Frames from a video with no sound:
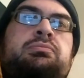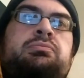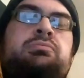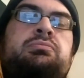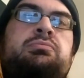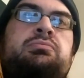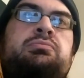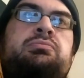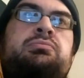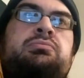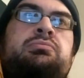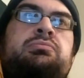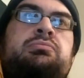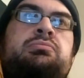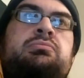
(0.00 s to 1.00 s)

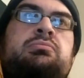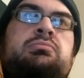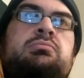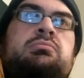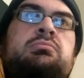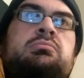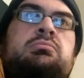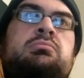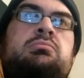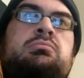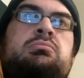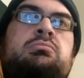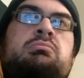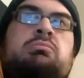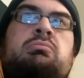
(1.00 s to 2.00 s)

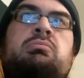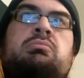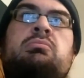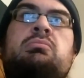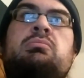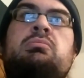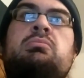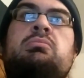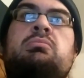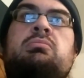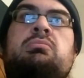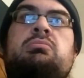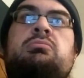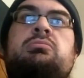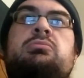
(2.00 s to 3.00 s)

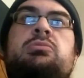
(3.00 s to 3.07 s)
Nobody speaks.